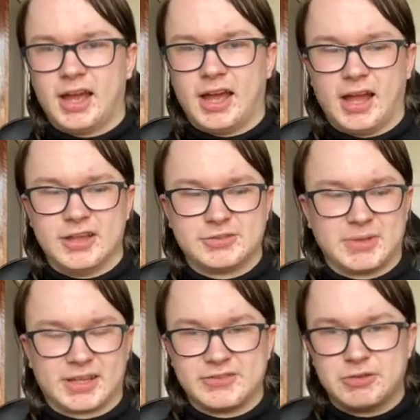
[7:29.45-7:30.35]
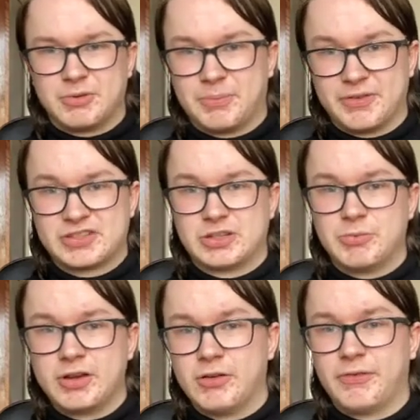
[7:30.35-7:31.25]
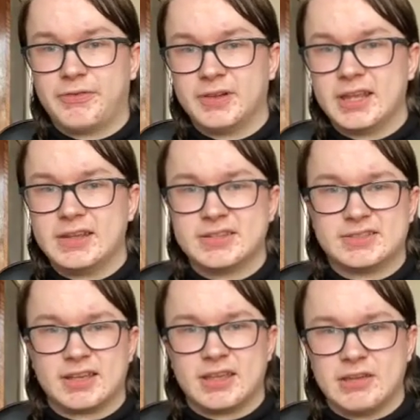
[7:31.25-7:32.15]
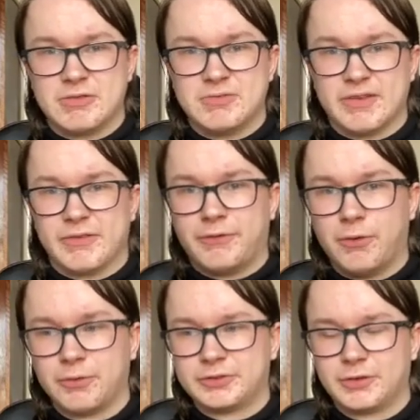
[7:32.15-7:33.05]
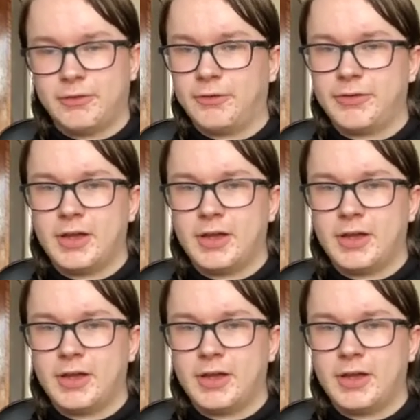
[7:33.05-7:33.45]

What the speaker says: and something that gives you a bit of summary of leaders that you never thought of,